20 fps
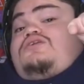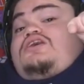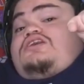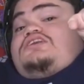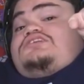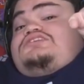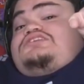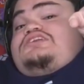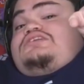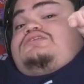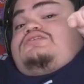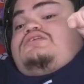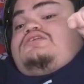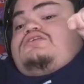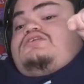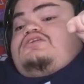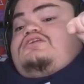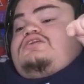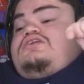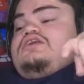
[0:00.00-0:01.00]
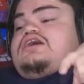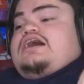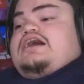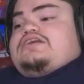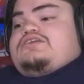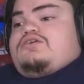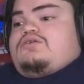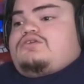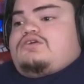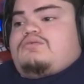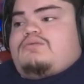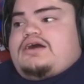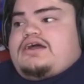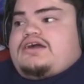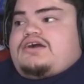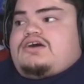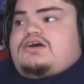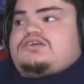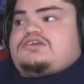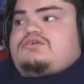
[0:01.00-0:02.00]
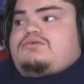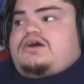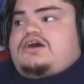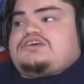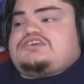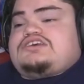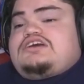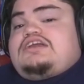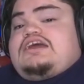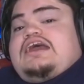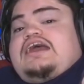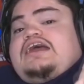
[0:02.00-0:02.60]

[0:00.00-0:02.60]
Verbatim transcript: Austin, I don't know why I called you Austin.